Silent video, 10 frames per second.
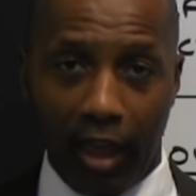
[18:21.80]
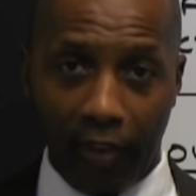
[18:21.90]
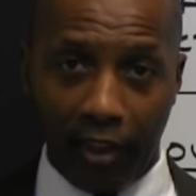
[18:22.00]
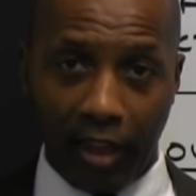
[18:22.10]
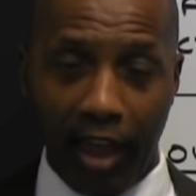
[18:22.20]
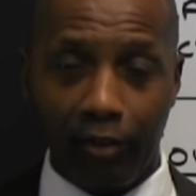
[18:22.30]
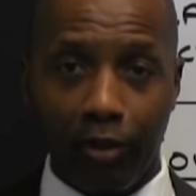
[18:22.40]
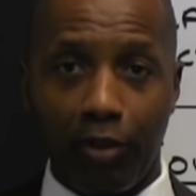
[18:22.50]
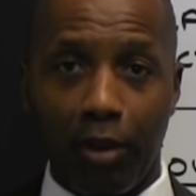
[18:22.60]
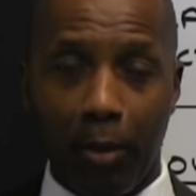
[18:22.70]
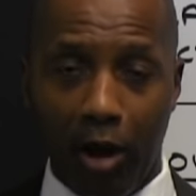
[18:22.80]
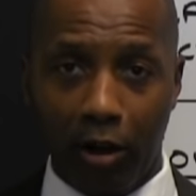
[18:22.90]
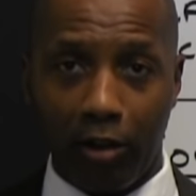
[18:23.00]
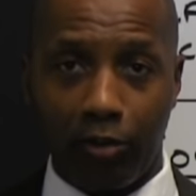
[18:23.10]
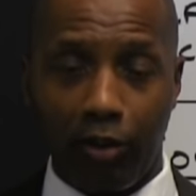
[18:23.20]
In the case of the
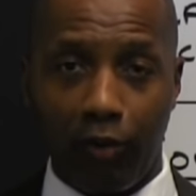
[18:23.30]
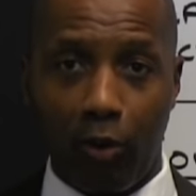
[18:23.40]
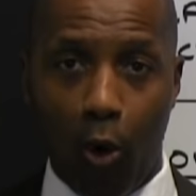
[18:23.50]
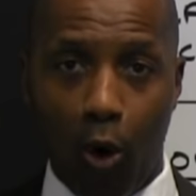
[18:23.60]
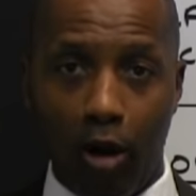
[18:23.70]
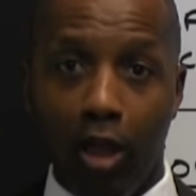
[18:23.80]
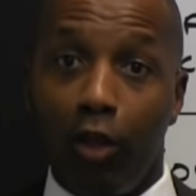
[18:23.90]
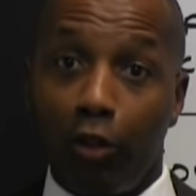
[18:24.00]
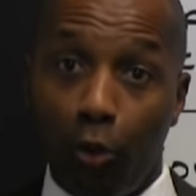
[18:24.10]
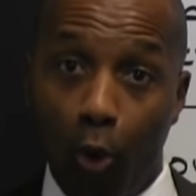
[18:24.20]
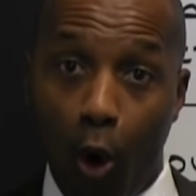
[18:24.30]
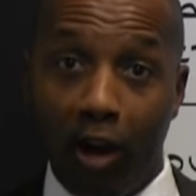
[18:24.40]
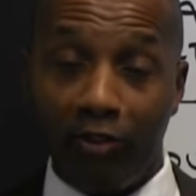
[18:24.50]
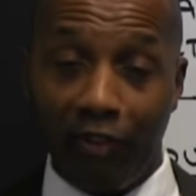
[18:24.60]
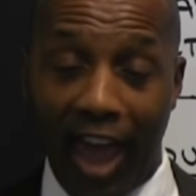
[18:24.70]
American Civil War, the
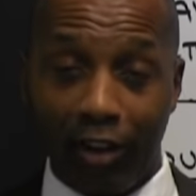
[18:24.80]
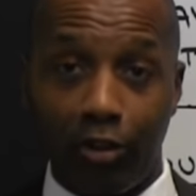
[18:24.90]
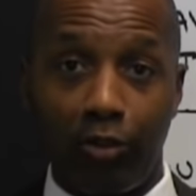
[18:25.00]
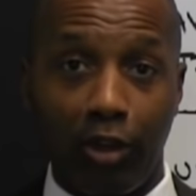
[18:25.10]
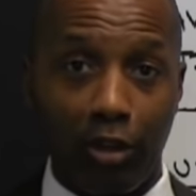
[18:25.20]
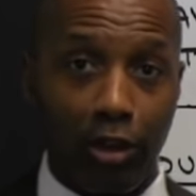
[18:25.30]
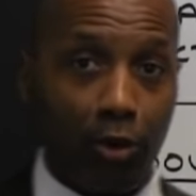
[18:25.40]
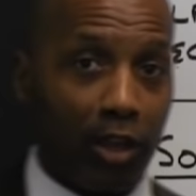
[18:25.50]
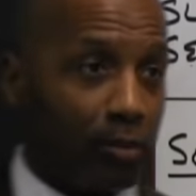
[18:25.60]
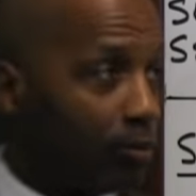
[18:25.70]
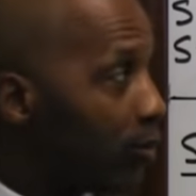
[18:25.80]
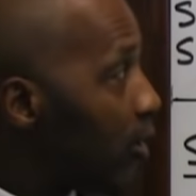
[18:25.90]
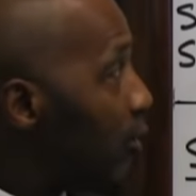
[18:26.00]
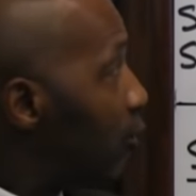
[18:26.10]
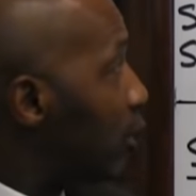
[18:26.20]
warring factions included
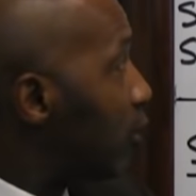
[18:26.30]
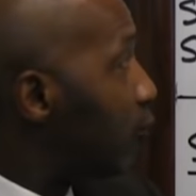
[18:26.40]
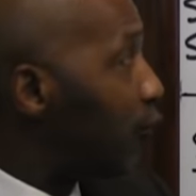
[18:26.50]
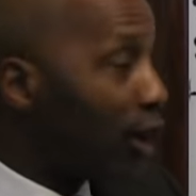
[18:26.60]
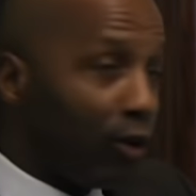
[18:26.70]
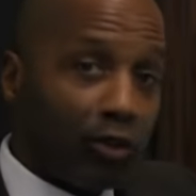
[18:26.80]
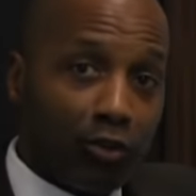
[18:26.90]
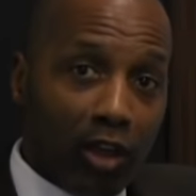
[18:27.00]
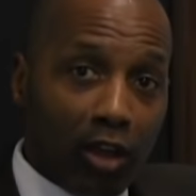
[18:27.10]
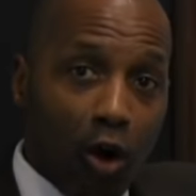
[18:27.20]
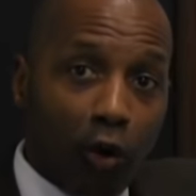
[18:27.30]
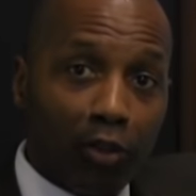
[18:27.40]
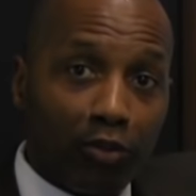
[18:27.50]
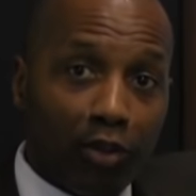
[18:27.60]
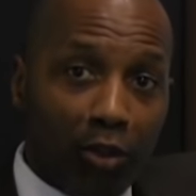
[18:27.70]
the Confederacy or
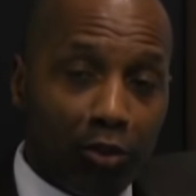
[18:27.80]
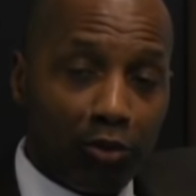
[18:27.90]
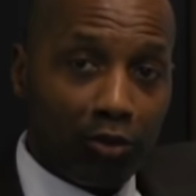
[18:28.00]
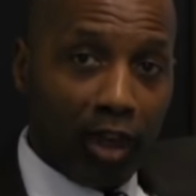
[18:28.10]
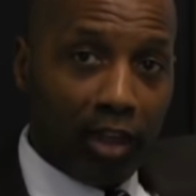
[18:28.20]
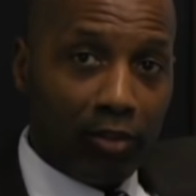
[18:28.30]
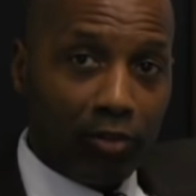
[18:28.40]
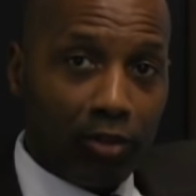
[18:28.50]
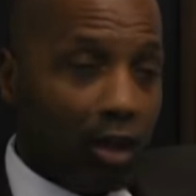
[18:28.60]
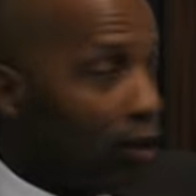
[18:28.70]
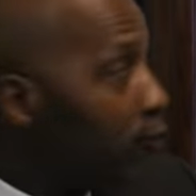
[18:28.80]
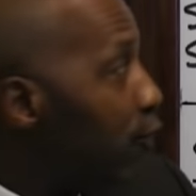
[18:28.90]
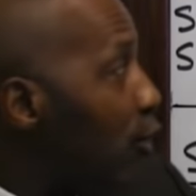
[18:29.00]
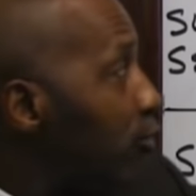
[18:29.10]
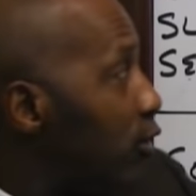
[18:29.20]
the Southern states
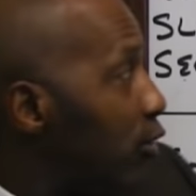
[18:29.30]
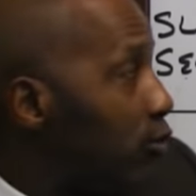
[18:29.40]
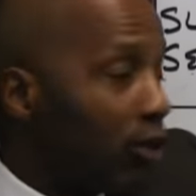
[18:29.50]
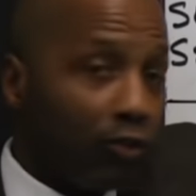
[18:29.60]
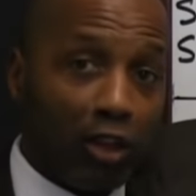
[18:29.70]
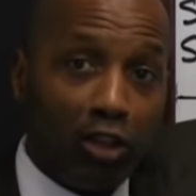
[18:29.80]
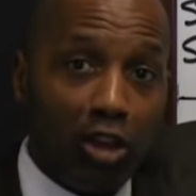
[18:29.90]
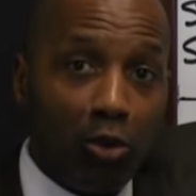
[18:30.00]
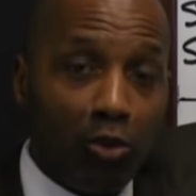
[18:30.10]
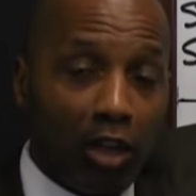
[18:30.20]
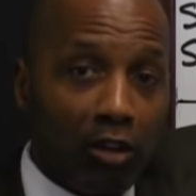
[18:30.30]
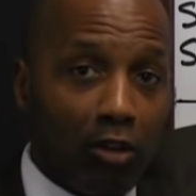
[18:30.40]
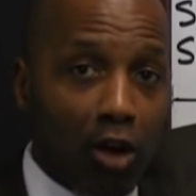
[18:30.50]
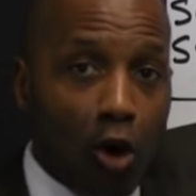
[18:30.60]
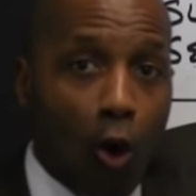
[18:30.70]
versus the
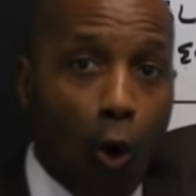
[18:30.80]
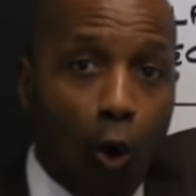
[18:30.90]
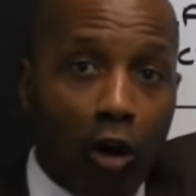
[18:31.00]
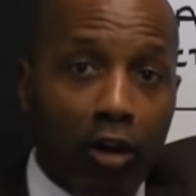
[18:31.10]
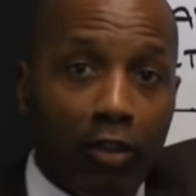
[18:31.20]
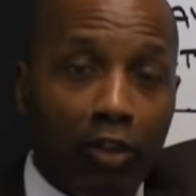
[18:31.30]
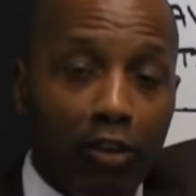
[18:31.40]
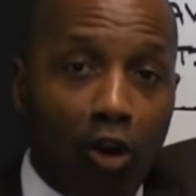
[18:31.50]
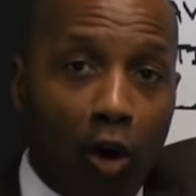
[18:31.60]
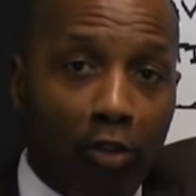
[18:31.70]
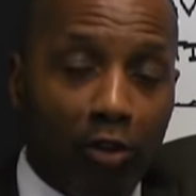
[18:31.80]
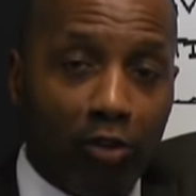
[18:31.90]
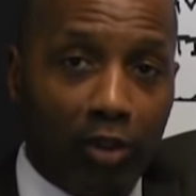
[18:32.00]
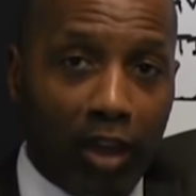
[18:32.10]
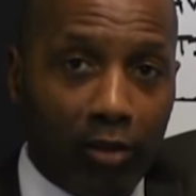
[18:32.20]
Union or the Northern
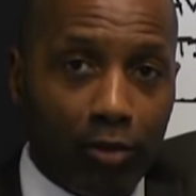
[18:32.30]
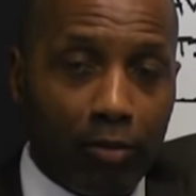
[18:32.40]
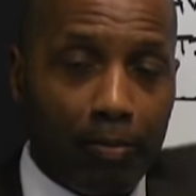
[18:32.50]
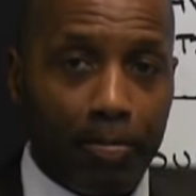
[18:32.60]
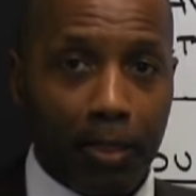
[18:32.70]
states.